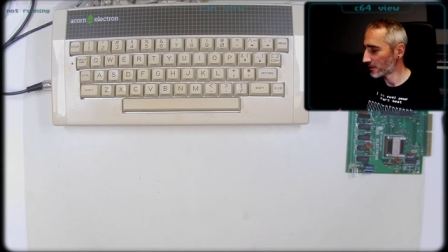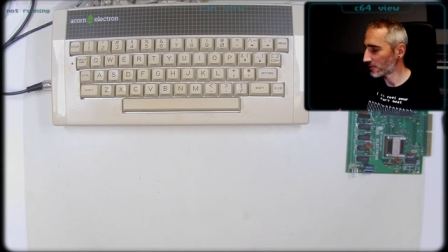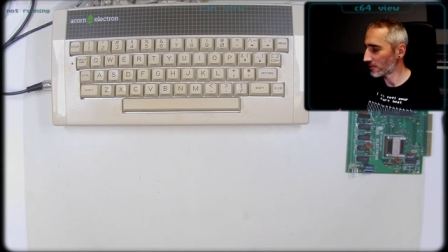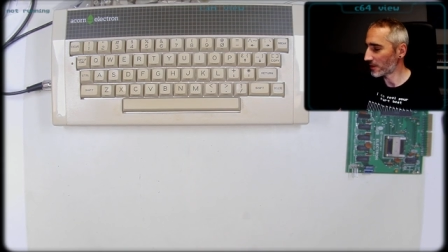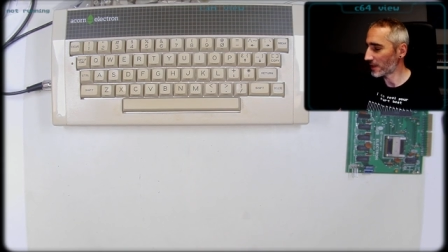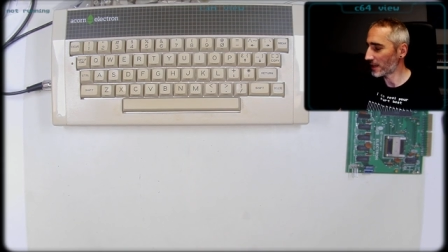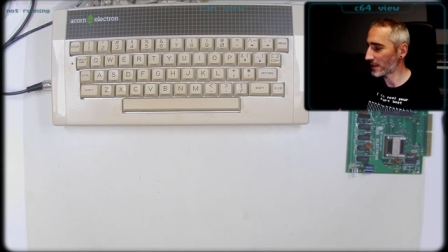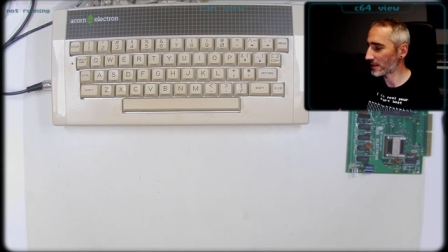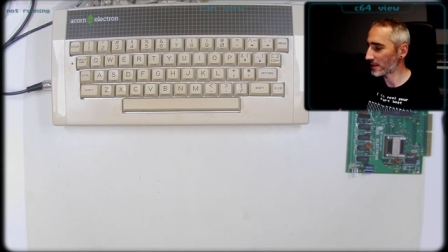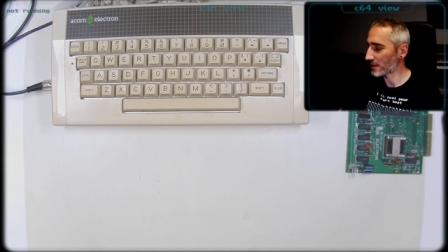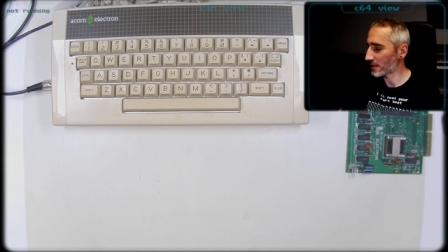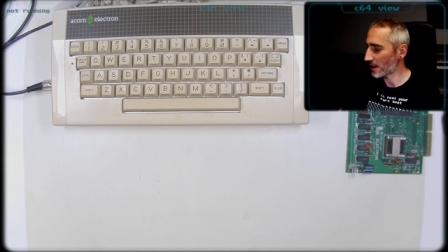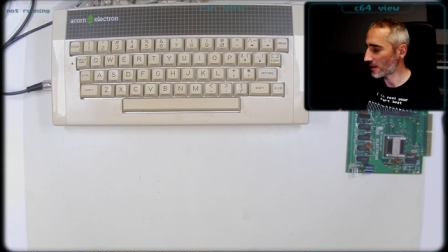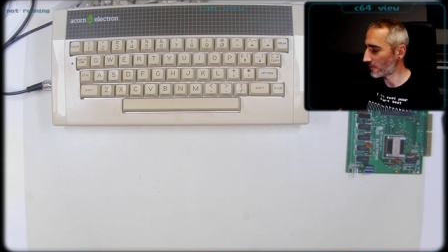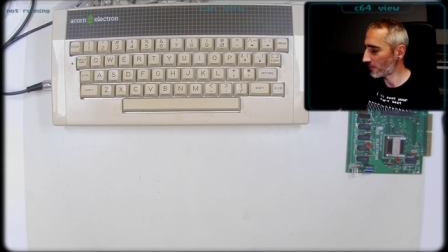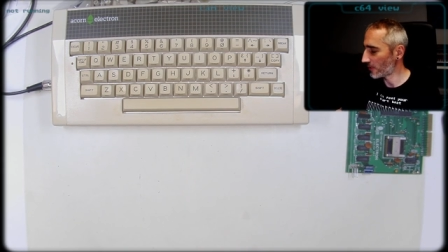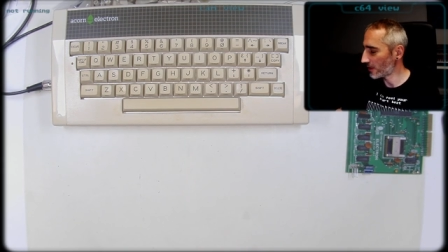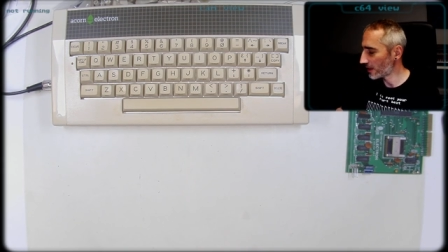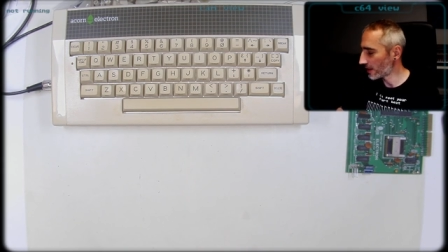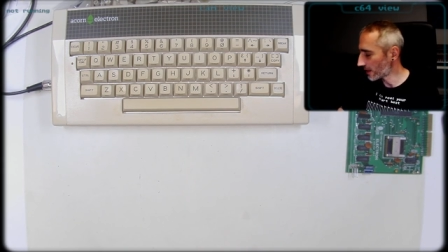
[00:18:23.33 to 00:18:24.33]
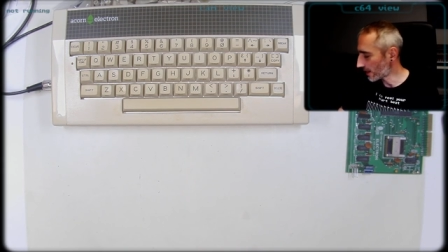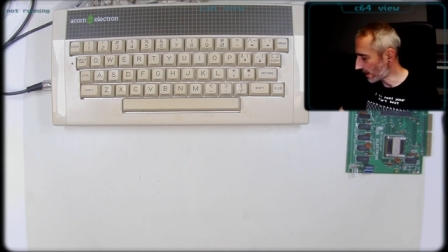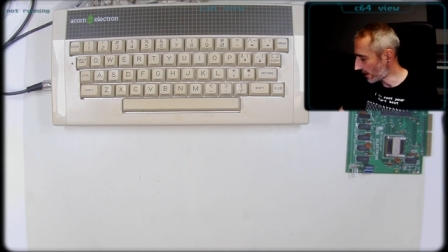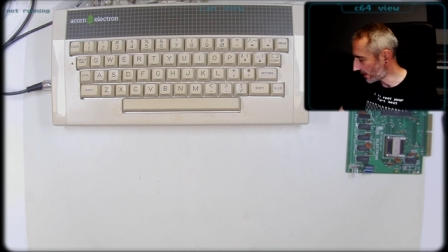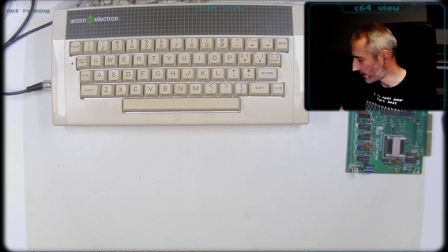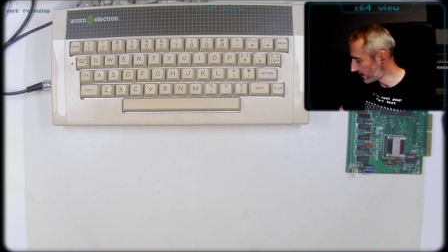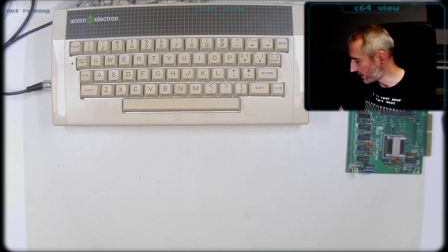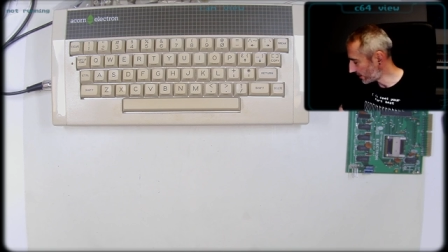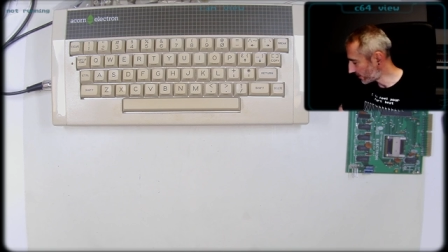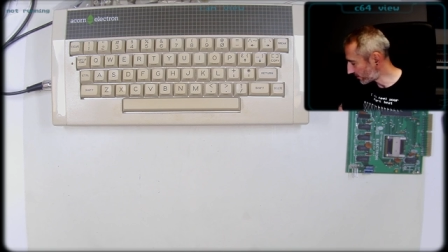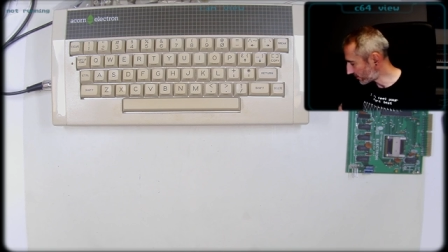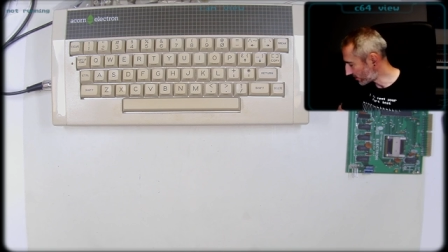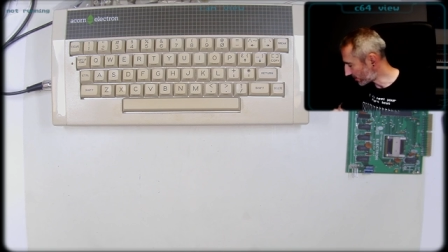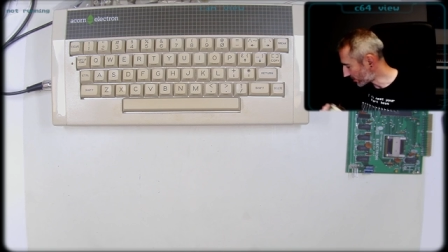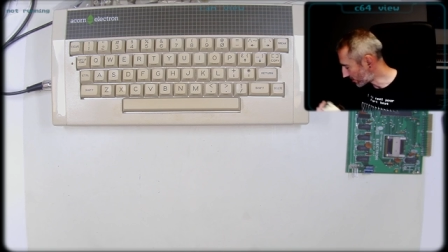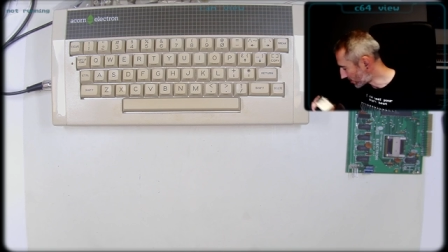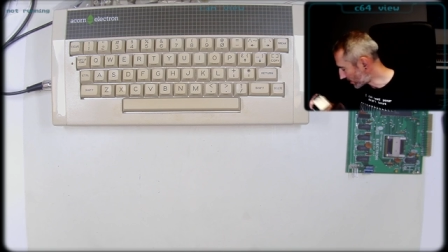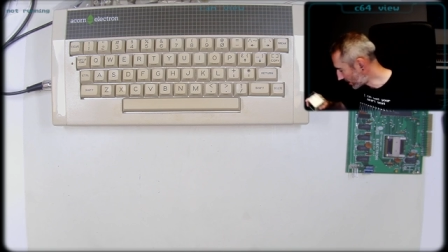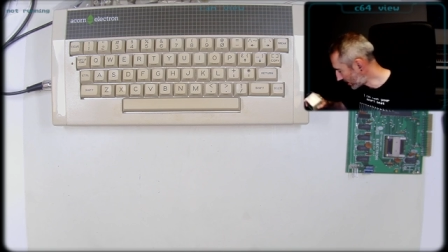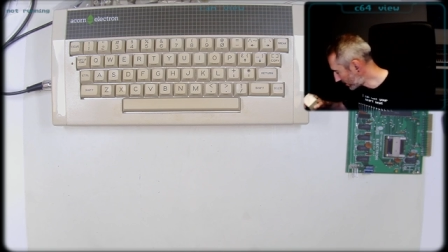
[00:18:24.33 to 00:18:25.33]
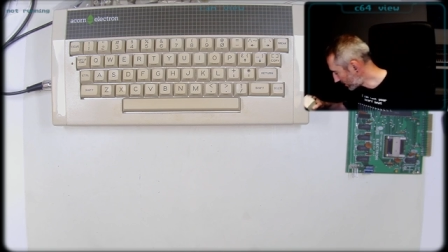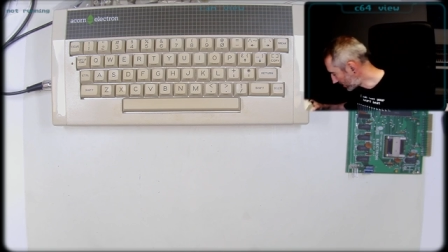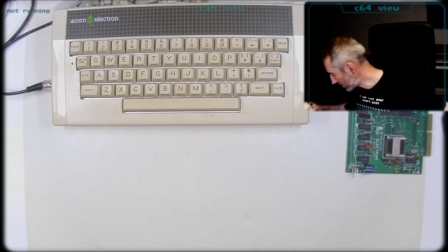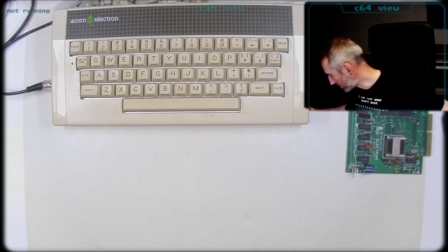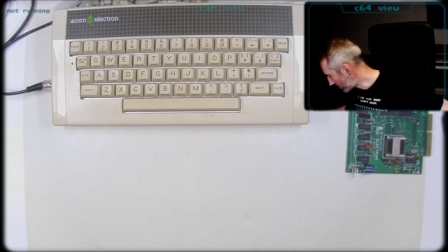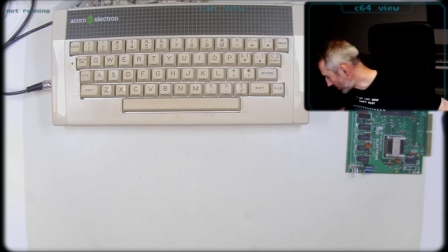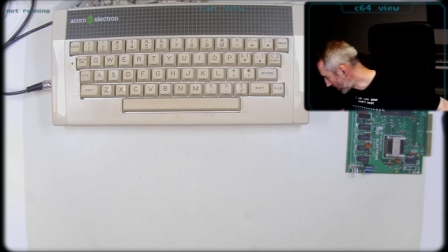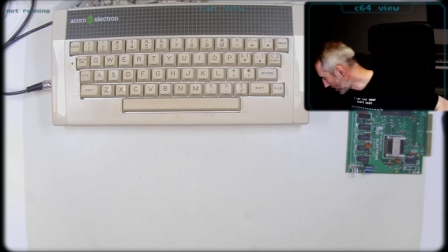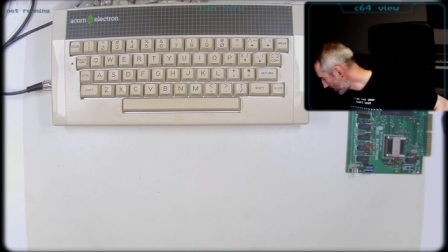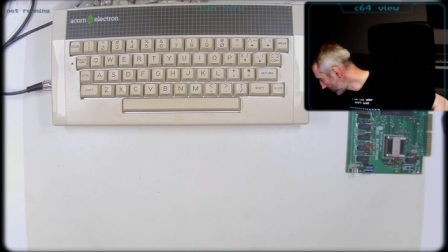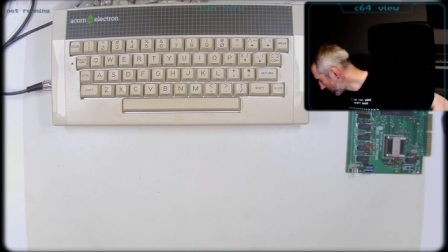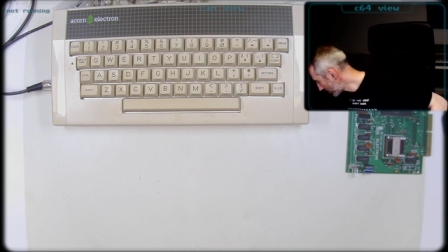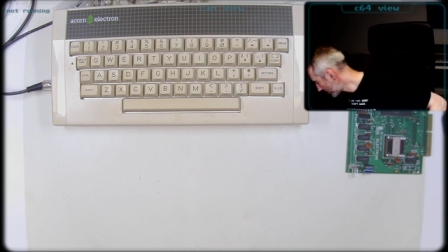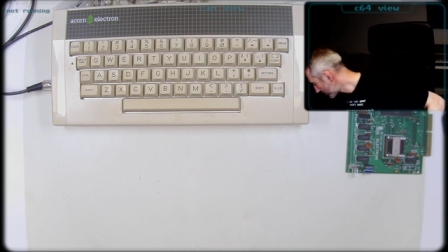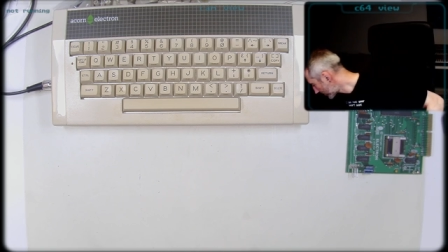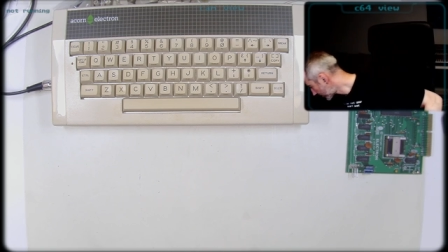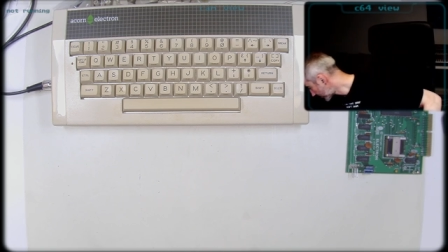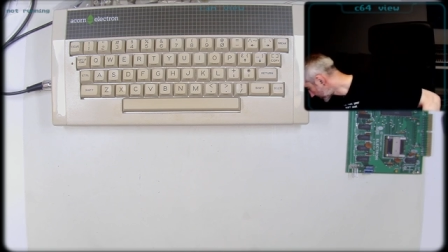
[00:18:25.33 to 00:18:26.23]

so that's something I need to address as well,